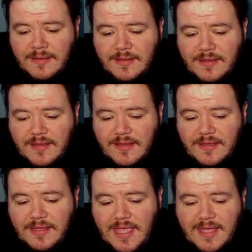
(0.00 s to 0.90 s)

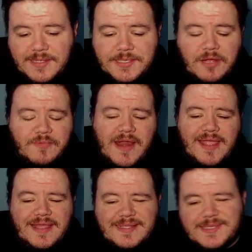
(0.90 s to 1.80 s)
Yeah, there's no
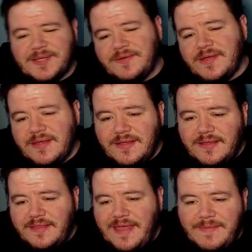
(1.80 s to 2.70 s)
bracket yet, so
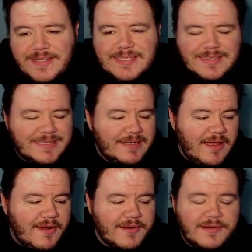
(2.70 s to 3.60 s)
that makes it a little
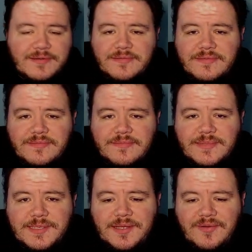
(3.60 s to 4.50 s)
harder
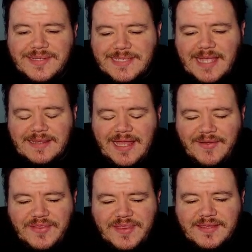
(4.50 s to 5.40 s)
to know exactly how
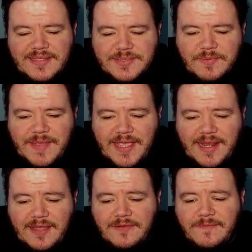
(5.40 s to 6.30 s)
I think things will pan
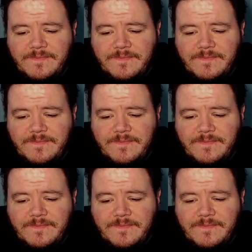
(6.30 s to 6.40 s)
out.